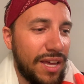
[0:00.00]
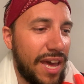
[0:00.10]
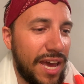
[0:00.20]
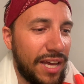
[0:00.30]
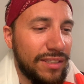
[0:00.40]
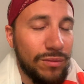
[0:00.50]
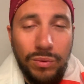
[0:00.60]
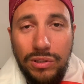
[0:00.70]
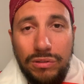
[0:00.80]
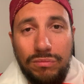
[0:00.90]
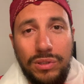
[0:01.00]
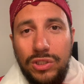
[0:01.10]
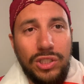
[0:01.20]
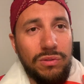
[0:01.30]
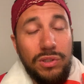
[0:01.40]
and we
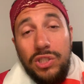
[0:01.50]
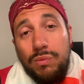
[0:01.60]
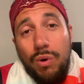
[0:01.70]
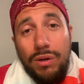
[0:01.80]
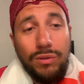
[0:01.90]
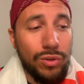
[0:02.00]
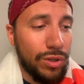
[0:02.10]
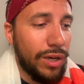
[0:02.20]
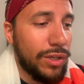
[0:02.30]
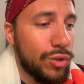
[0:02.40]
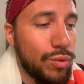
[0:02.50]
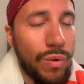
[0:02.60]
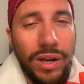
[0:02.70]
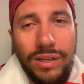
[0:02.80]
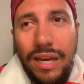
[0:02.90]
just won 2-1.